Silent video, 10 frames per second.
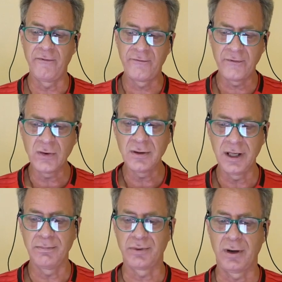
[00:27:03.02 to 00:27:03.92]
full
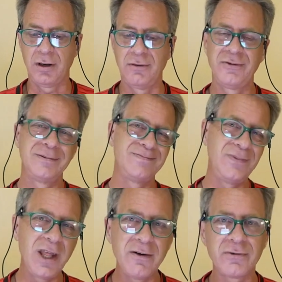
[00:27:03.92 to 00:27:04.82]
improv
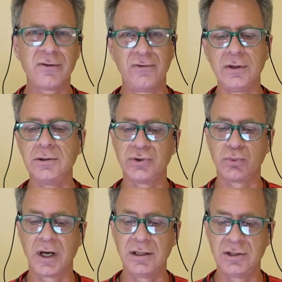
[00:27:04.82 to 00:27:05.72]
never feels
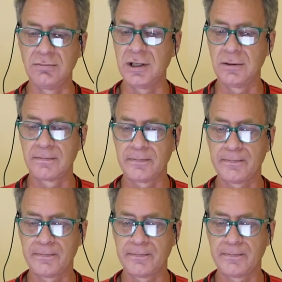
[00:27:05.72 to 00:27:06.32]
right to me.